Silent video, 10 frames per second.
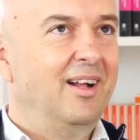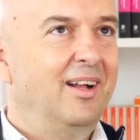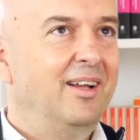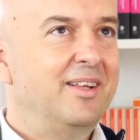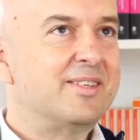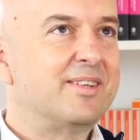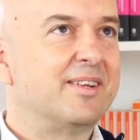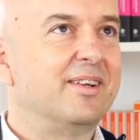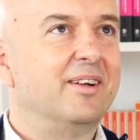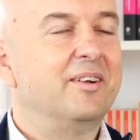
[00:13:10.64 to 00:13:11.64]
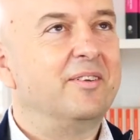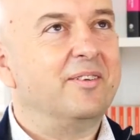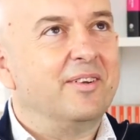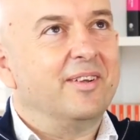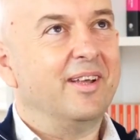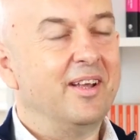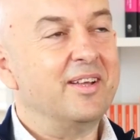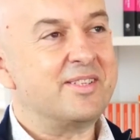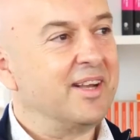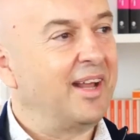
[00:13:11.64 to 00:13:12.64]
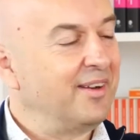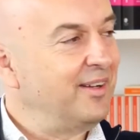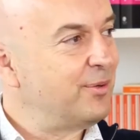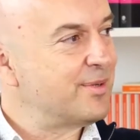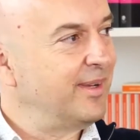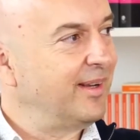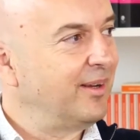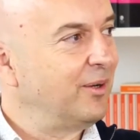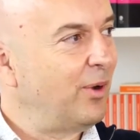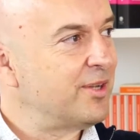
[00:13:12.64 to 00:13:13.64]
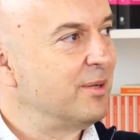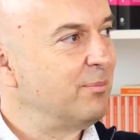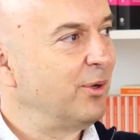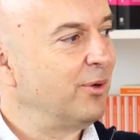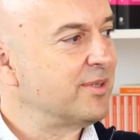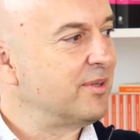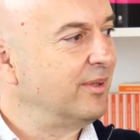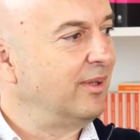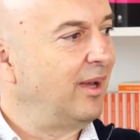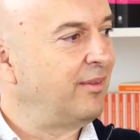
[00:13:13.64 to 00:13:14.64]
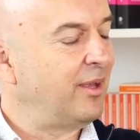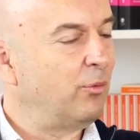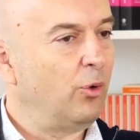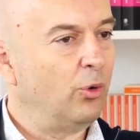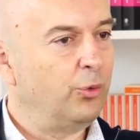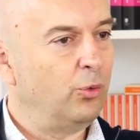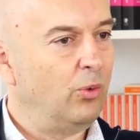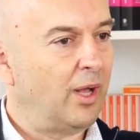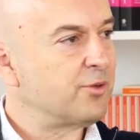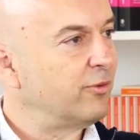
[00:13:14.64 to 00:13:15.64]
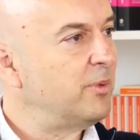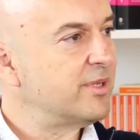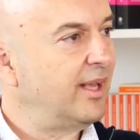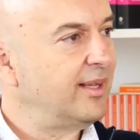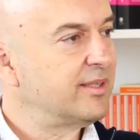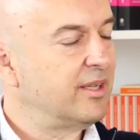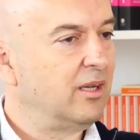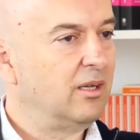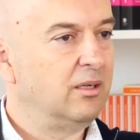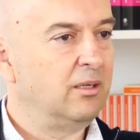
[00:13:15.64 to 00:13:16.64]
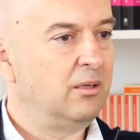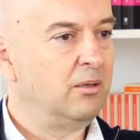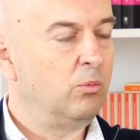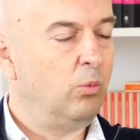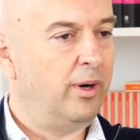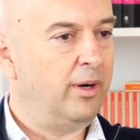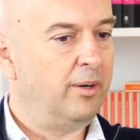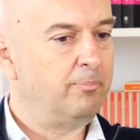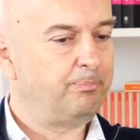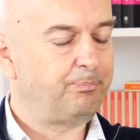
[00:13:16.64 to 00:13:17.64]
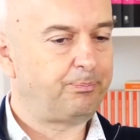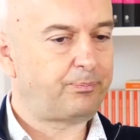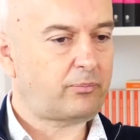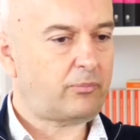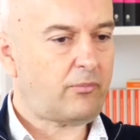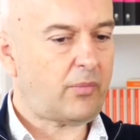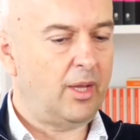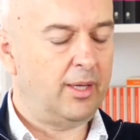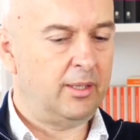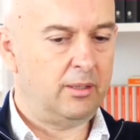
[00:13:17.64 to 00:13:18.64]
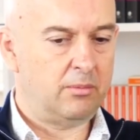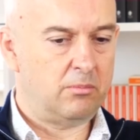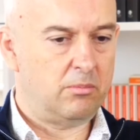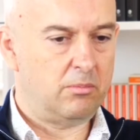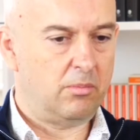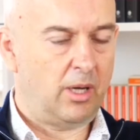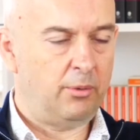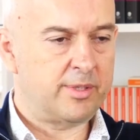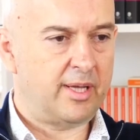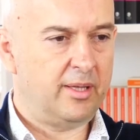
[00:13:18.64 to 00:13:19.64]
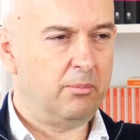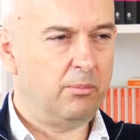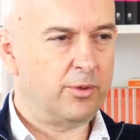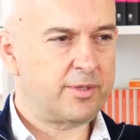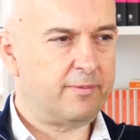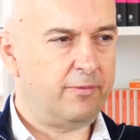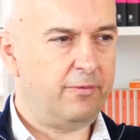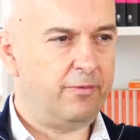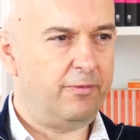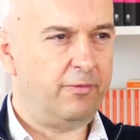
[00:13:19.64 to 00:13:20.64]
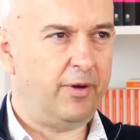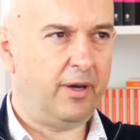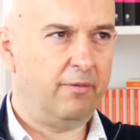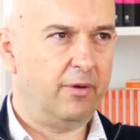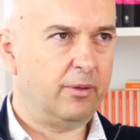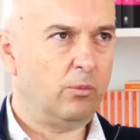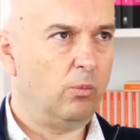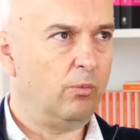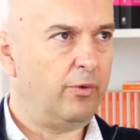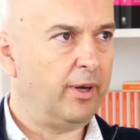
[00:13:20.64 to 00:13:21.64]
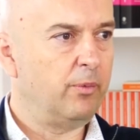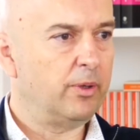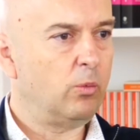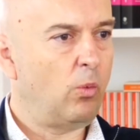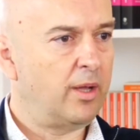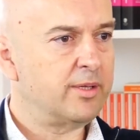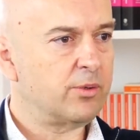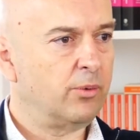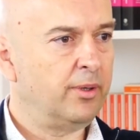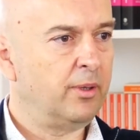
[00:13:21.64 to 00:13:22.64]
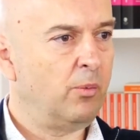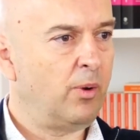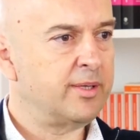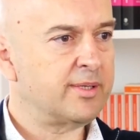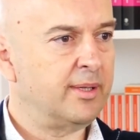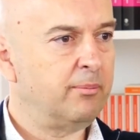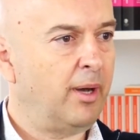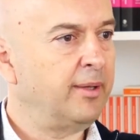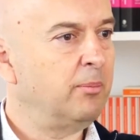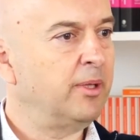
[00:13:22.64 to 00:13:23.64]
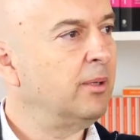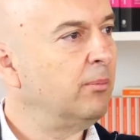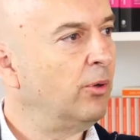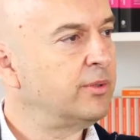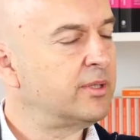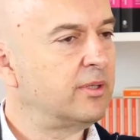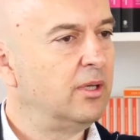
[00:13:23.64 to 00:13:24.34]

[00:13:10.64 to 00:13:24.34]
It's it's another interesting question because I think we all do lots of mistakes. Yeah, uh, where um, I would say the most frequent frequent ones or the ones that bother me the most